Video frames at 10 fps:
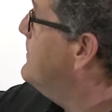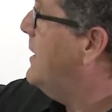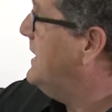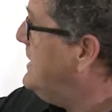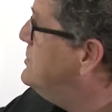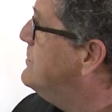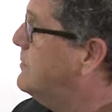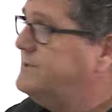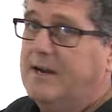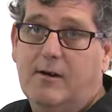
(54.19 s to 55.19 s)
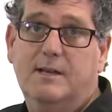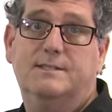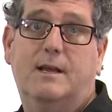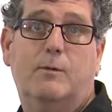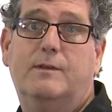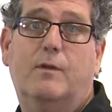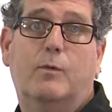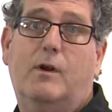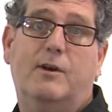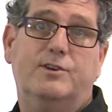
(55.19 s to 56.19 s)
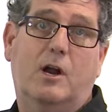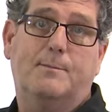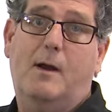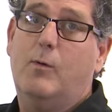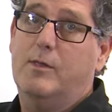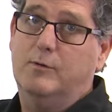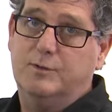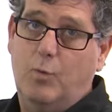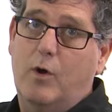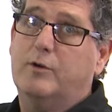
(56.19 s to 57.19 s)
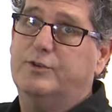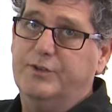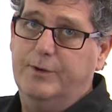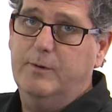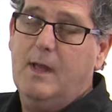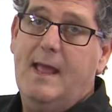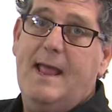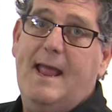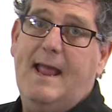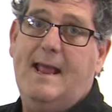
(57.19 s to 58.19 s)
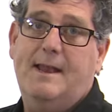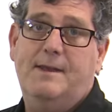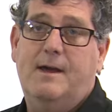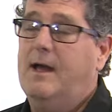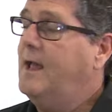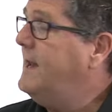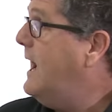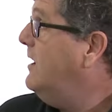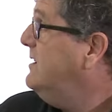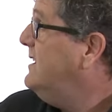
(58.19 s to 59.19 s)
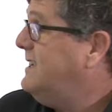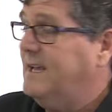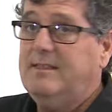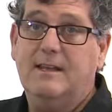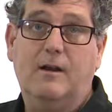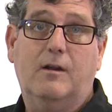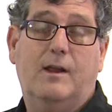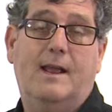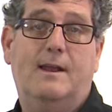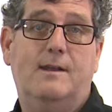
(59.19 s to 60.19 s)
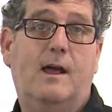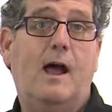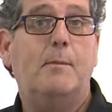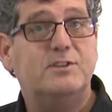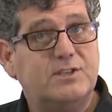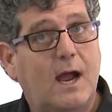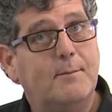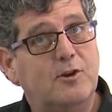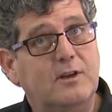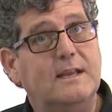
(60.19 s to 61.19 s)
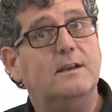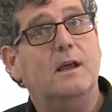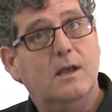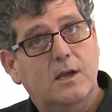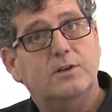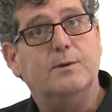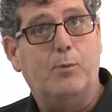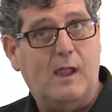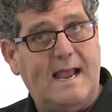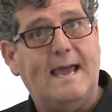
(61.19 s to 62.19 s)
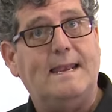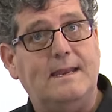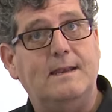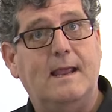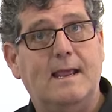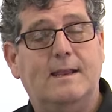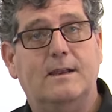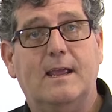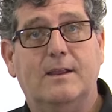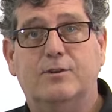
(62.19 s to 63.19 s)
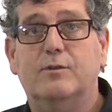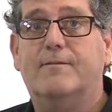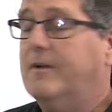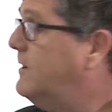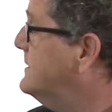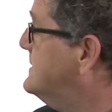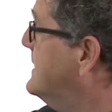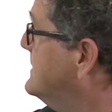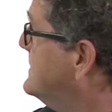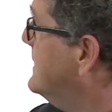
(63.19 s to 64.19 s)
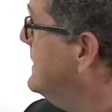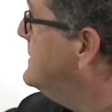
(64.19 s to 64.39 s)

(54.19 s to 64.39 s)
about each of those areas that we, we already talked about, whether it's one or two, and, uh, and how are you going to get there and uh, how much time do you need to plan and, and, and do the various things to,